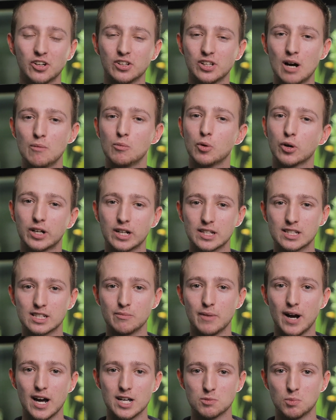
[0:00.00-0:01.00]
they're a lot more
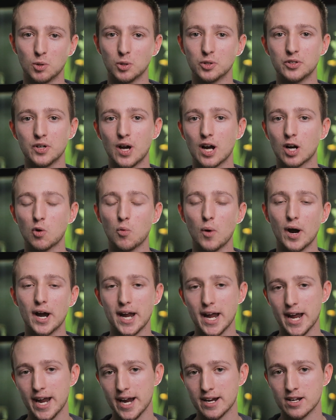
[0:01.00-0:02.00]
customizable. They're not
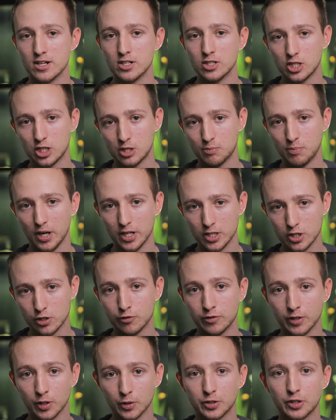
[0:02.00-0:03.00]
quite a
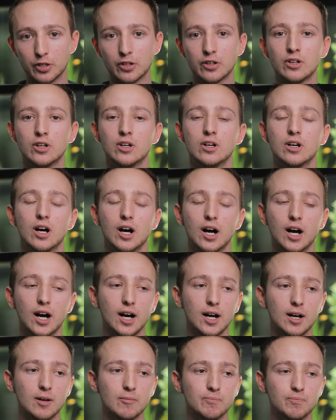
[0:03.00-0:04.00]
sponge filter.
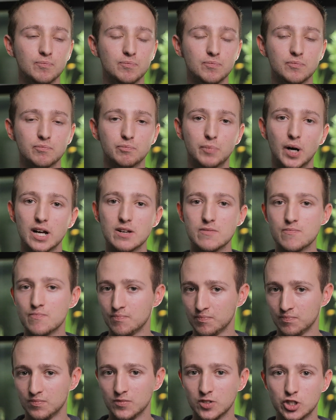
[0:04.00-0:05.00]
But
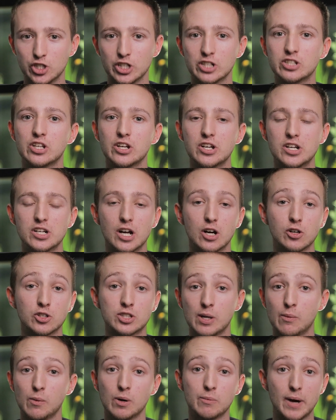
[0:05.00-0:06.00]
just so you know,
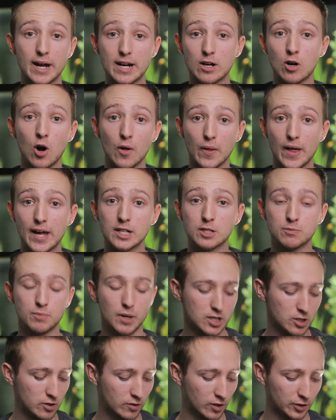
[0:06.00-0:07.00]
someone might call that a
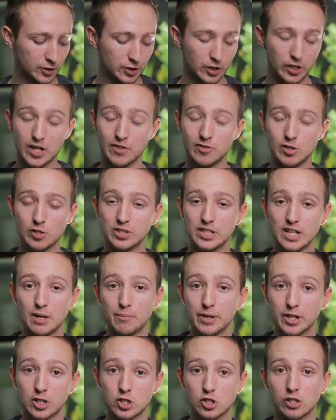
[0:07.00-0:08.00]
sponge filter. If you see a
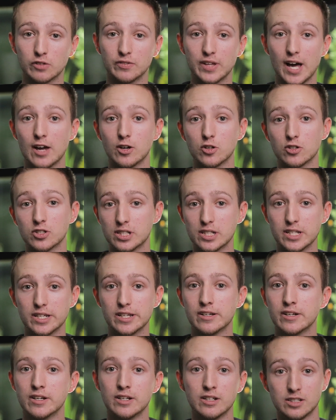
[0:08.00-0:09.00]
picture of that or
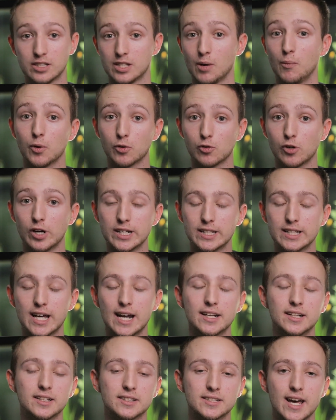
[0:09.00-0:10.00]
see someone running
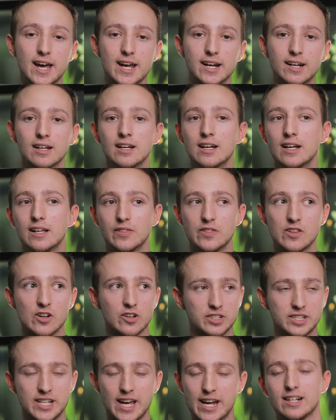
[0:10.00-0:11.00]
that in a tank,
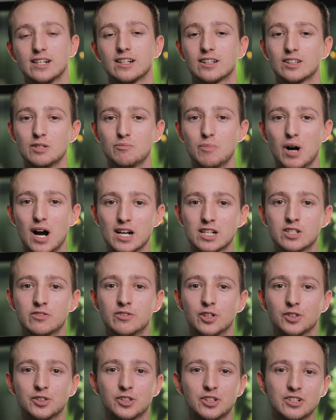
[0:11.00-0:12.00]
they're technically box
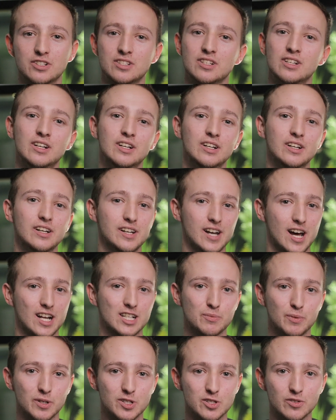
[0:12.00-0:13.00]
filters,
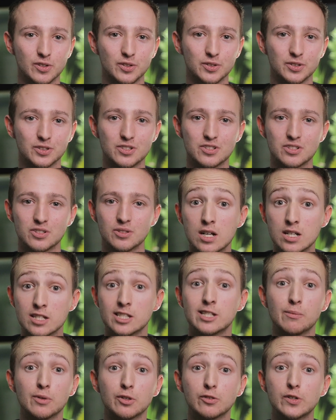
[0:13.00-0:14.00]
not sponge filters.
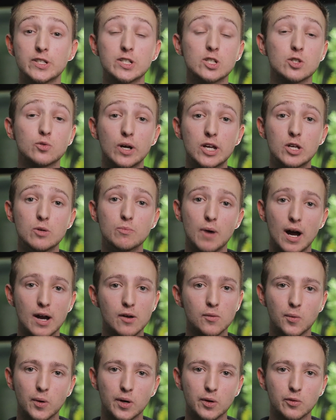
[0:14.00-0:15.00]
Some of the reasons why you
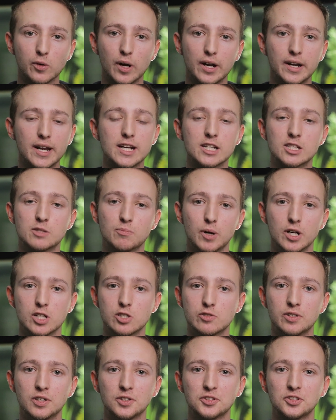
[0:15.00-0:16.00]
might wanna run a
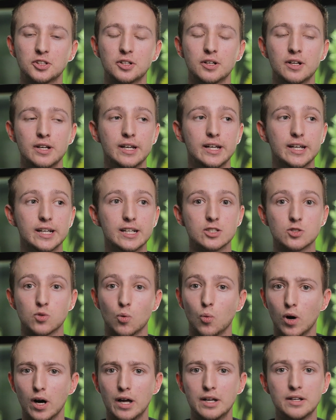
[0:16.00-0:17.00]
sponge filter is
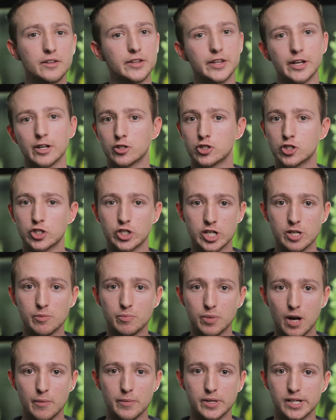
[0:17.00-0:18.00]
one, they're
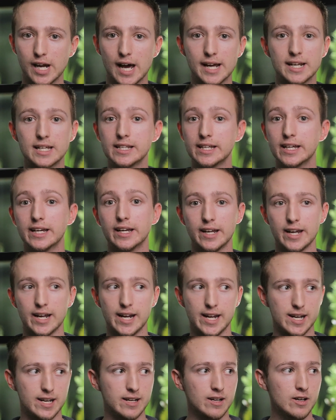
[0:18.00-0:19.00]
cheap. I mean, I can get
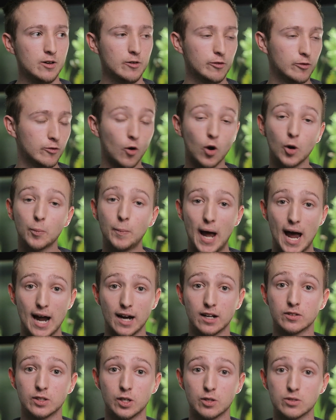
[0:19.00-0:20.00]
a
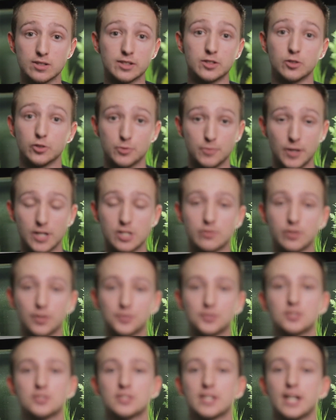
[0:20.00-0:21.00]
4-pack of those little sponge
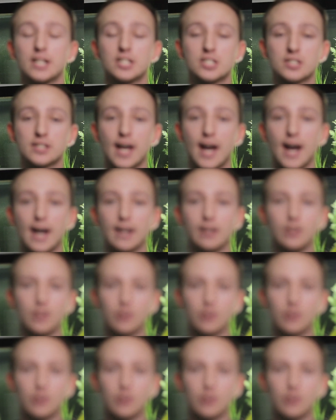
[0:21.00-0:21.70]
filters that I just had